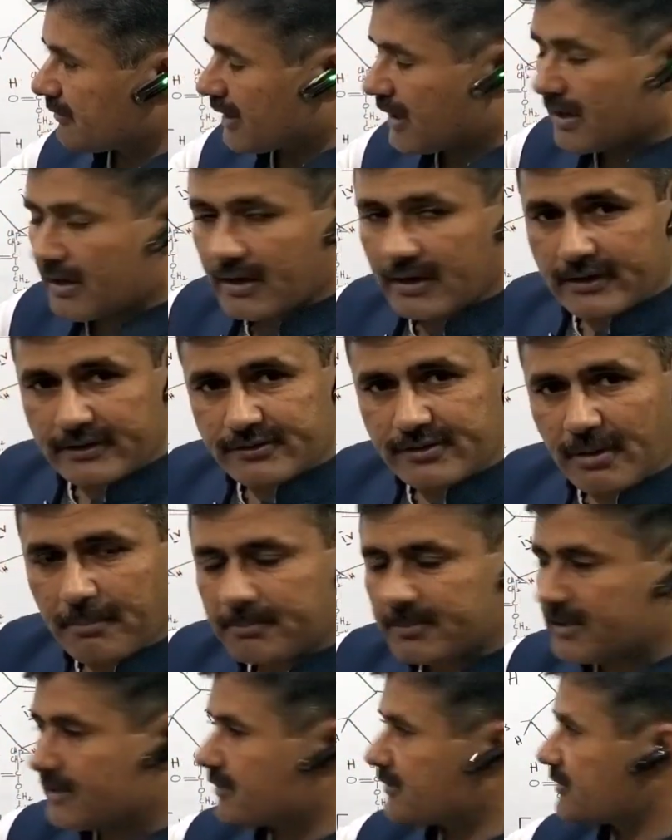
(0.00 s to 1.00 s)

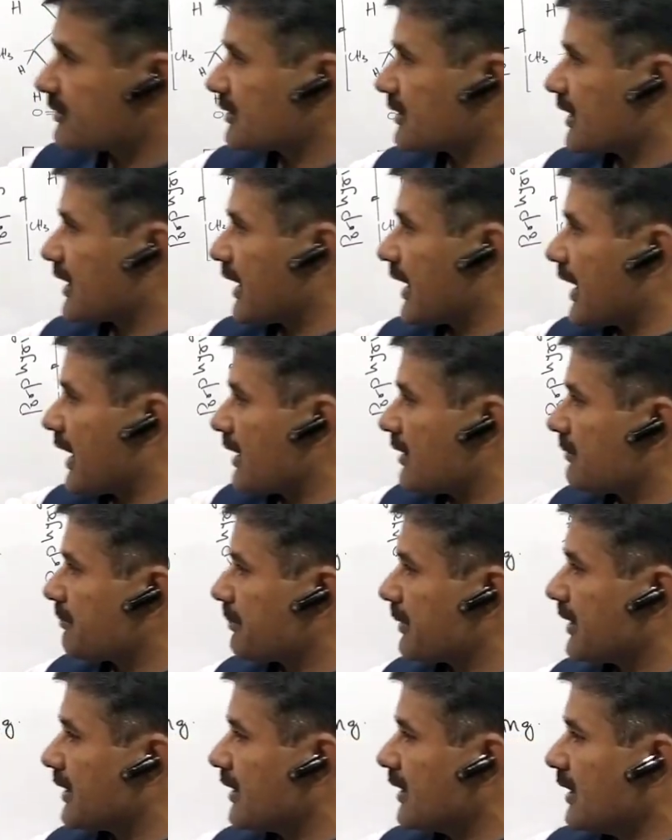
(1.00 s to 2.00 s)
except these A and
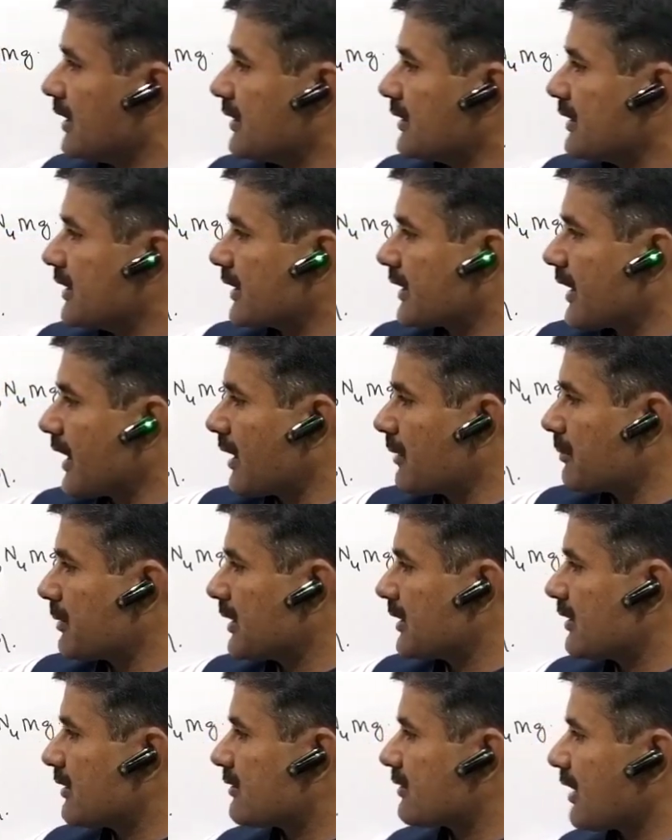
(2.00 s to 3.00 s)
B, there can be
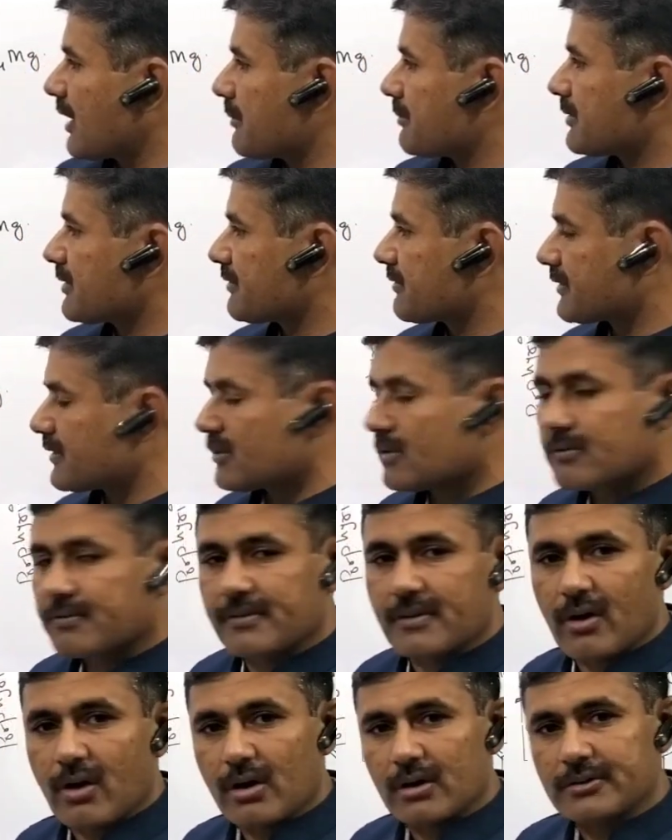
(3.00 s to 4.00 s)
other types of chlorophyll
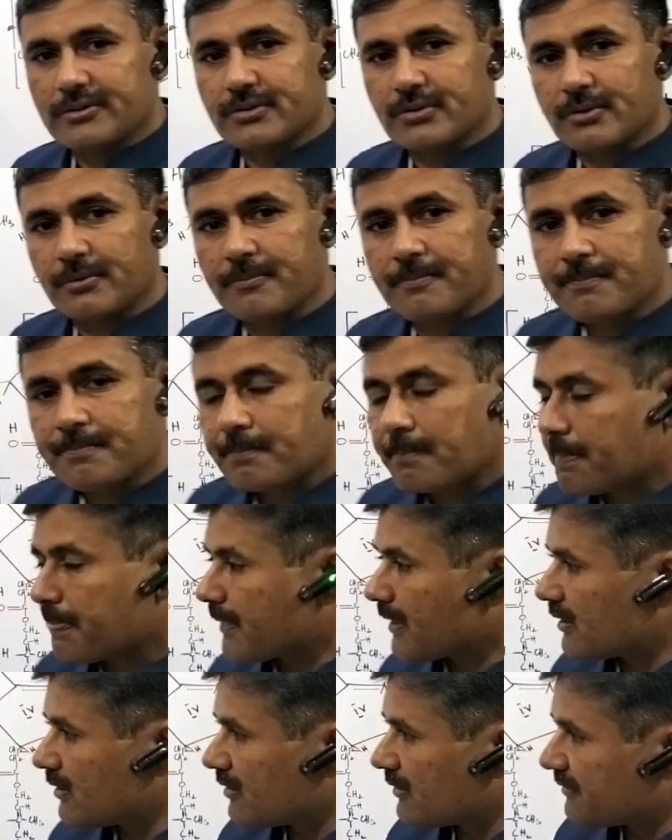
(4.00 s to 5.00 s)
also.
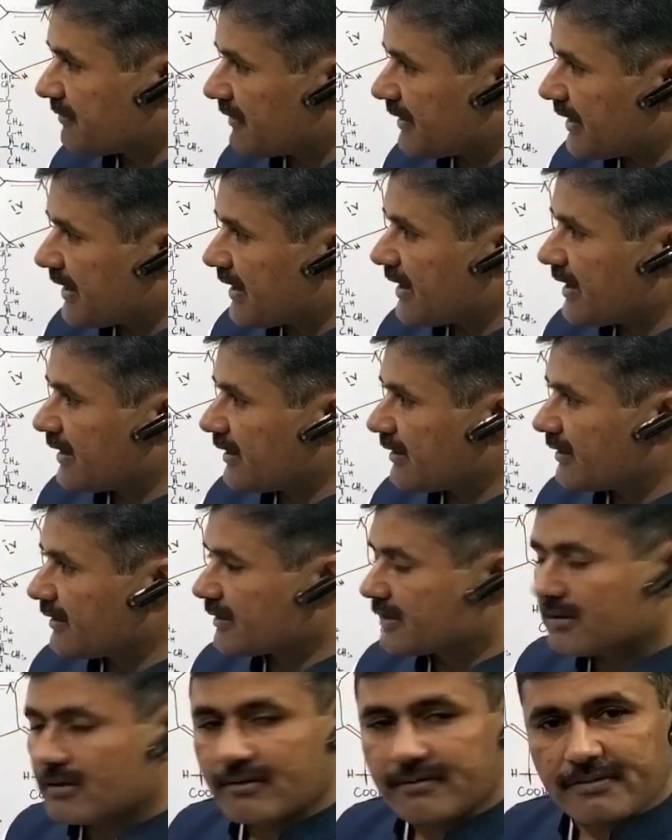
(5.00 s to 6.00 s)
Chlorophyll A,
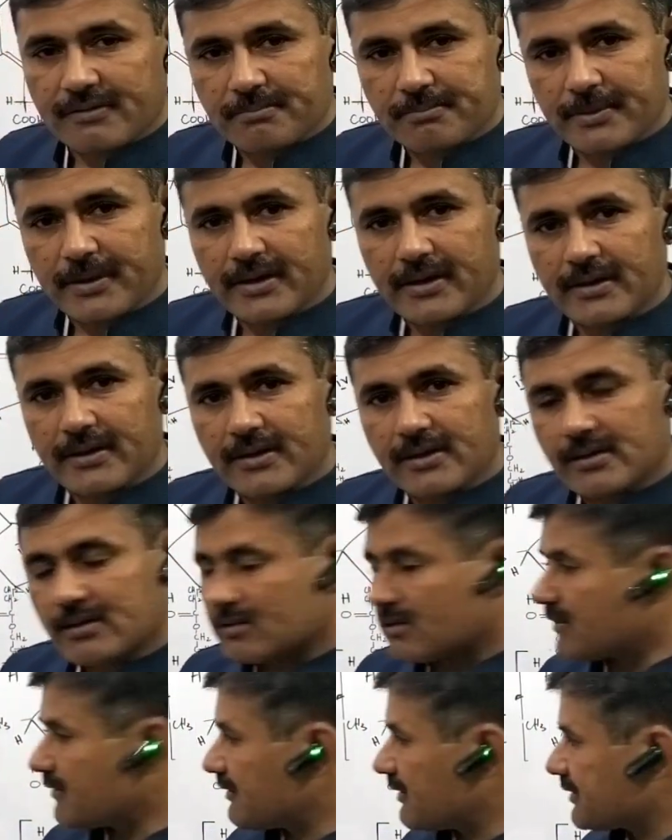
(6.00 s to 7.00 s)
chlorophyll B,
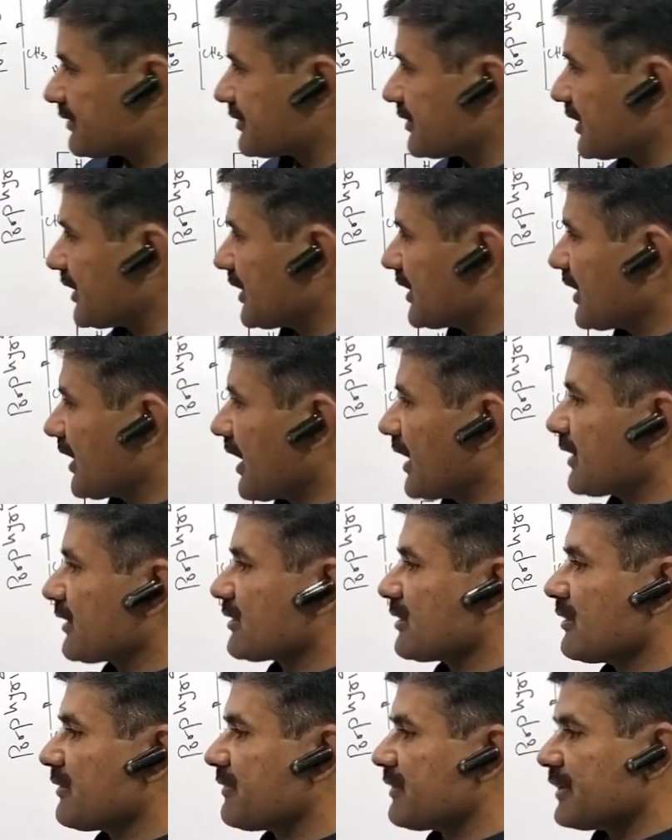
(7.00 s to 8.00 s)
chlorophyll C, and
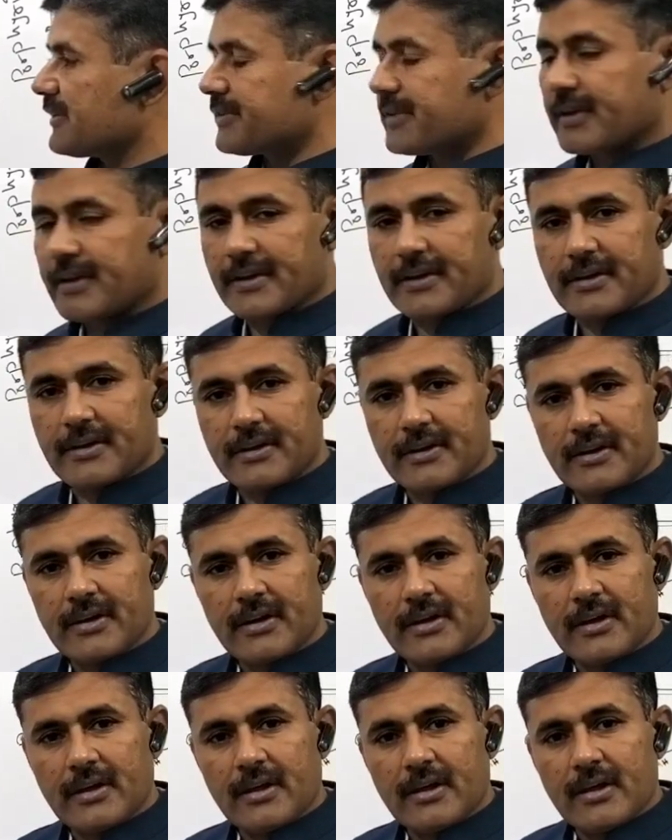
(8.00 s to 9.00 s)
chlorophyll D.
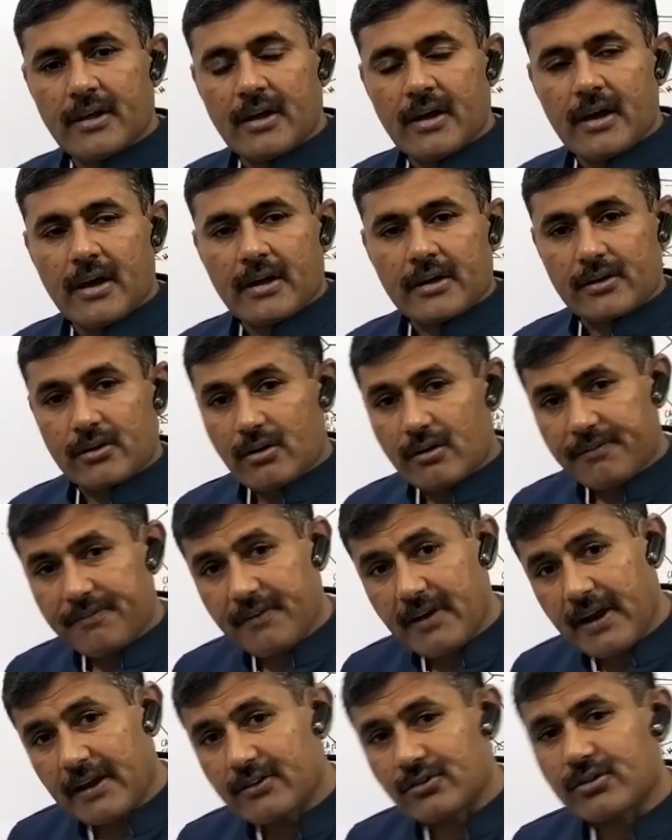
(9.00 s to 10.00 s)
Chlorophyll
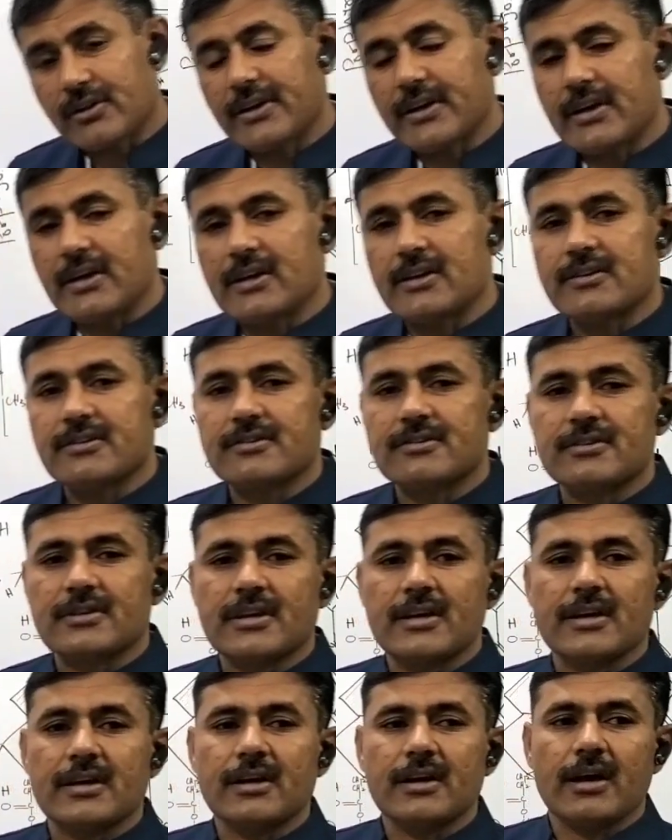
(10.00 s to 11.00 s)
actually is
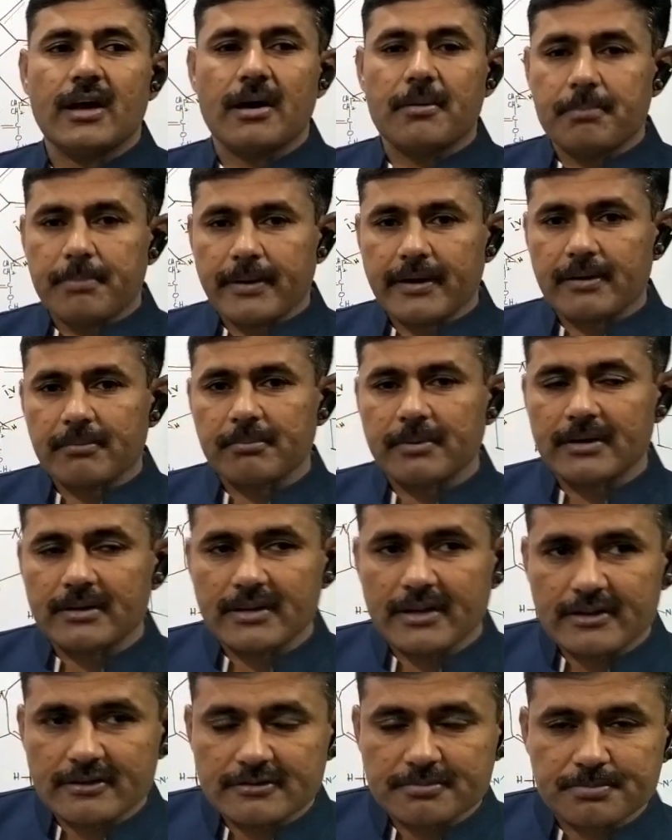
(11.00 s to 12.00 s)
a pigment
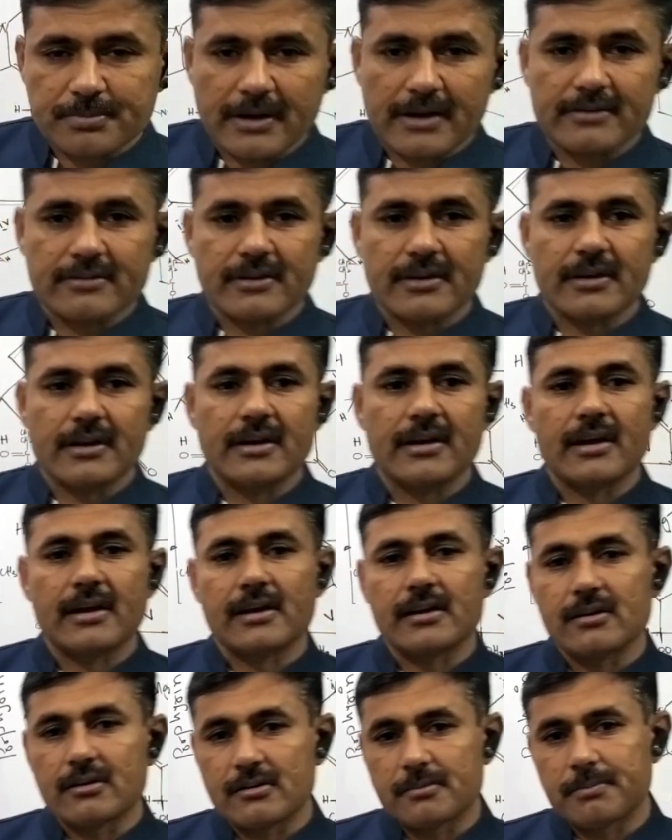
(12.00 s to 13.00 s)
that is present in a
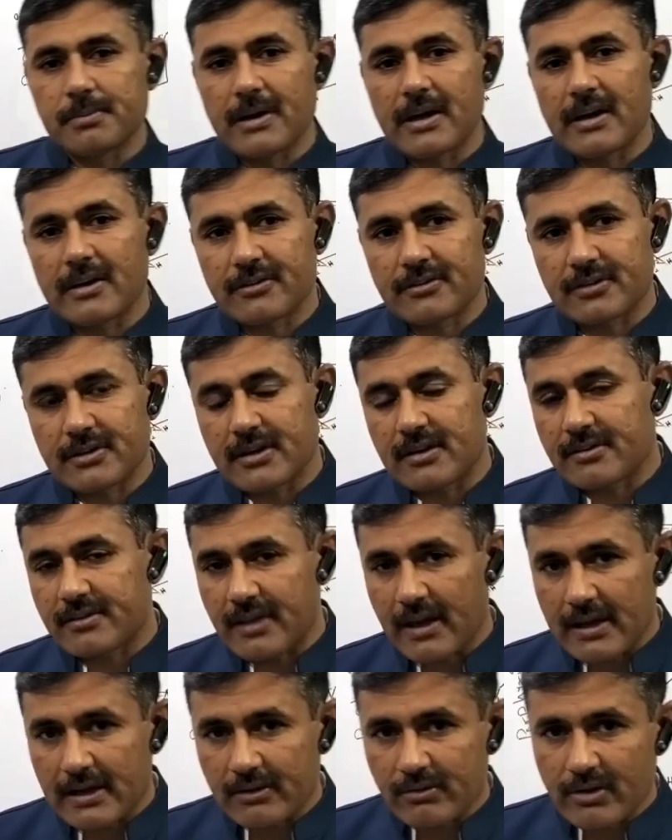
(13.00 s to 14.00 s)
chloroplast and
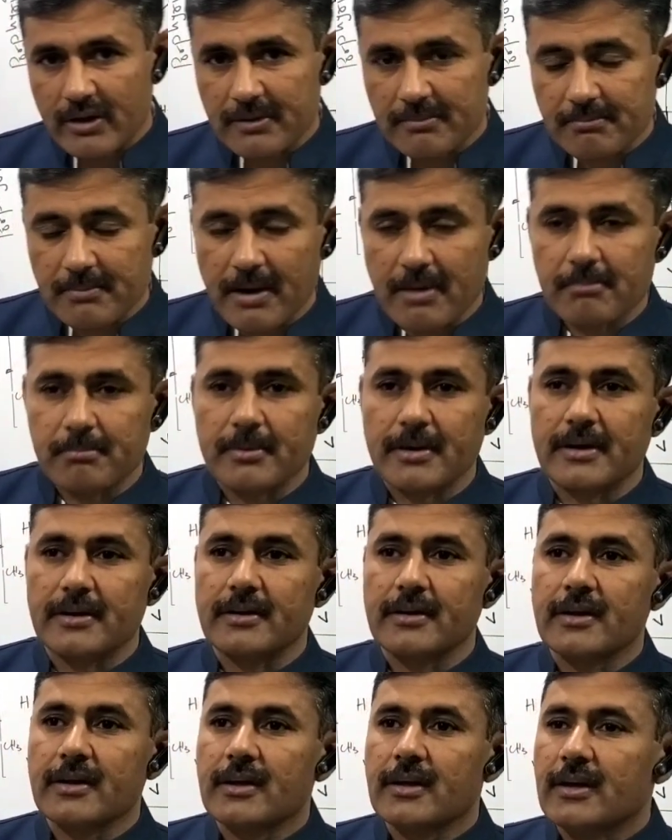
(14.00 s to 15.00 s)
thylakoid membrane,
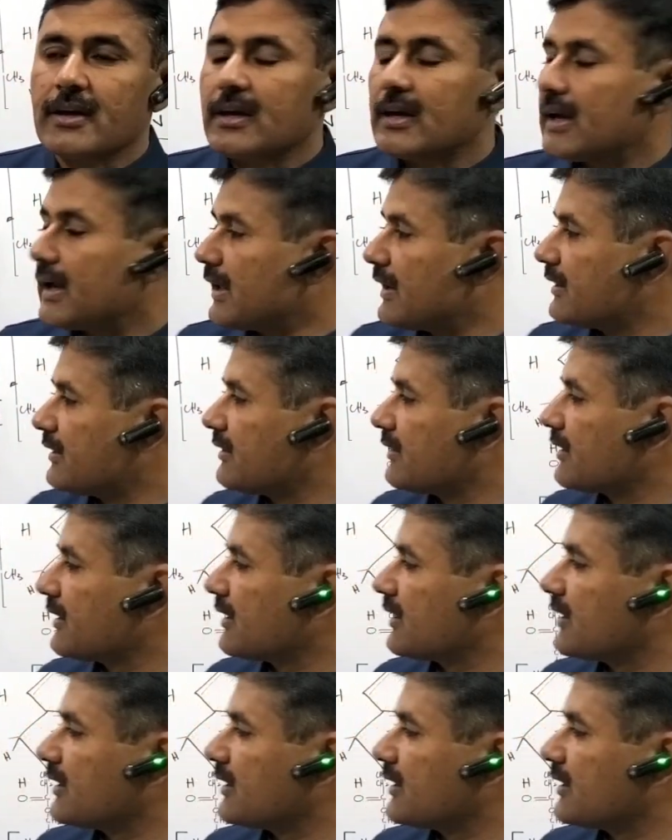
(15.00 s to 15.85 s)
and